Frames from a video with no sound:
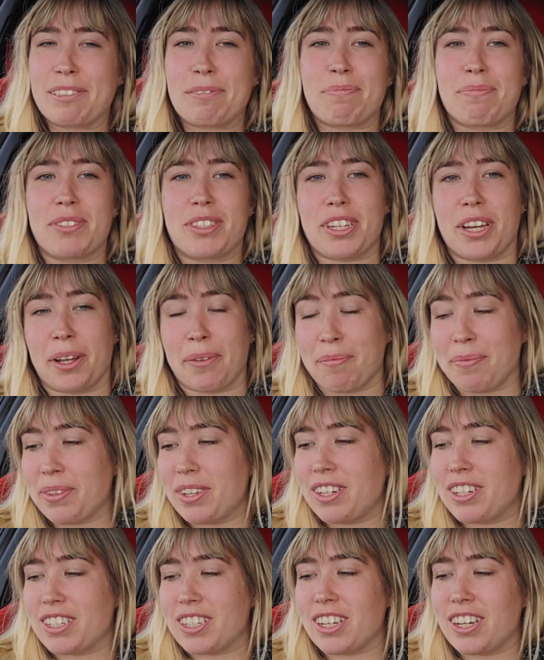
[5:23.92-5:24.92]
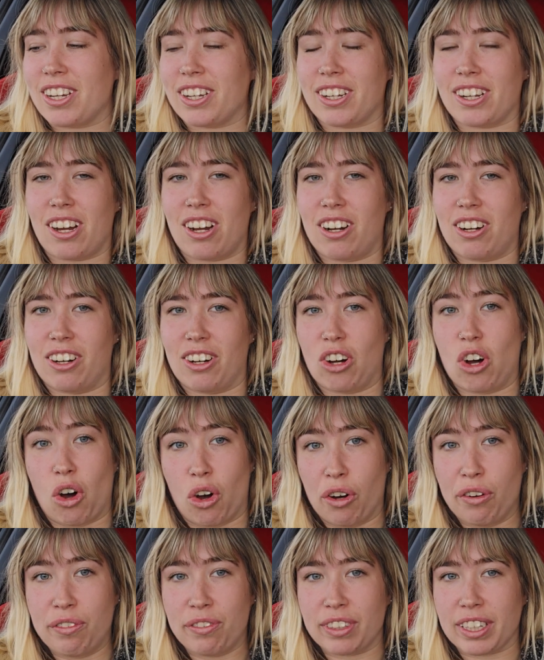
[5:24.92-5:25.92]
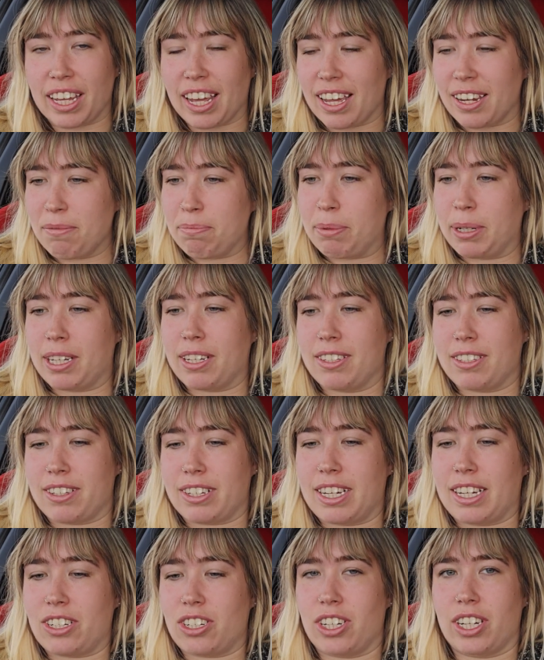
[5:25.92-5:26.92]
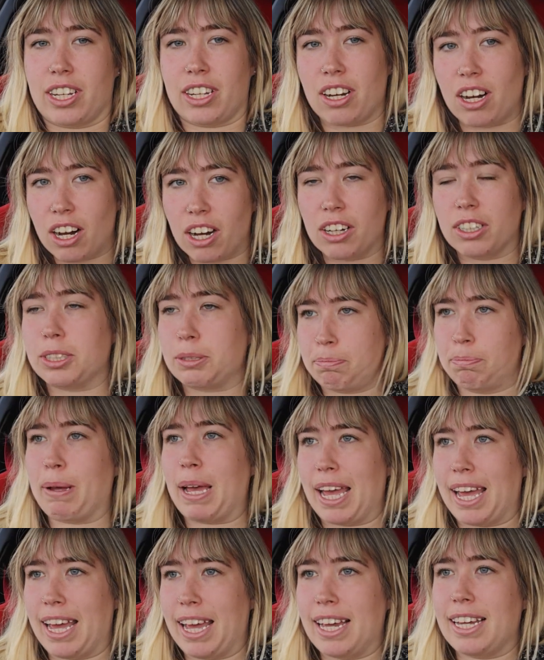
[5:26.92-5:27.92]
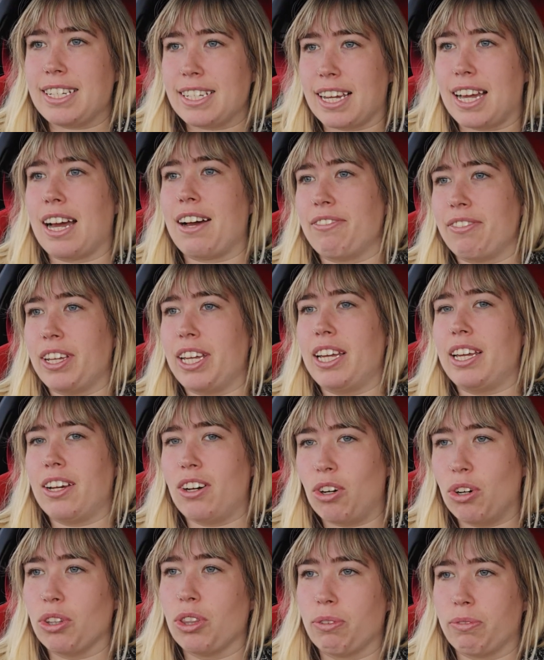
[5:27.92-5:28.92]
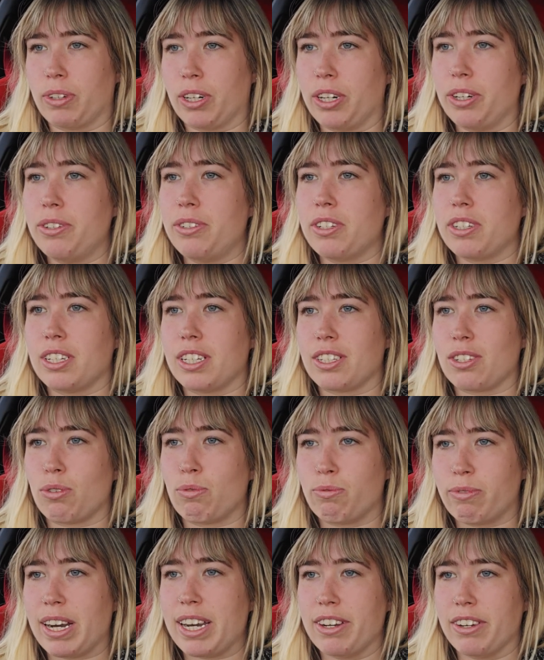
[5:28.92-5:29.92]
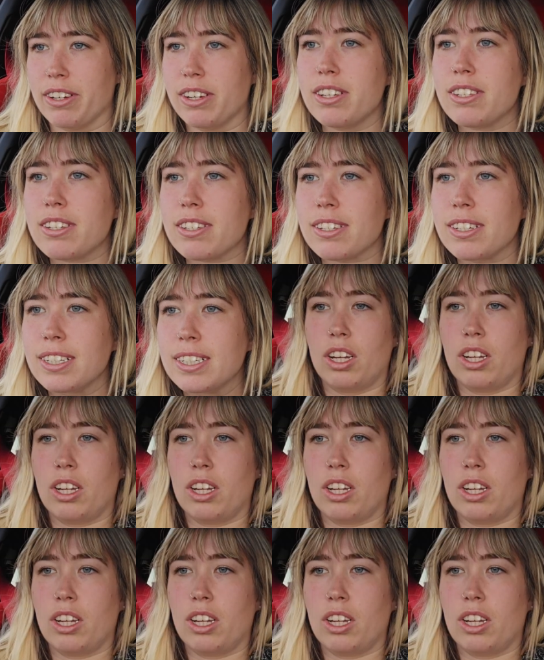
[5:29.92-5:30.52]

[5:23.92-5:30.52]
So I'm going to turn R off again because I actually can't bear to have it on the road. It's horrendous.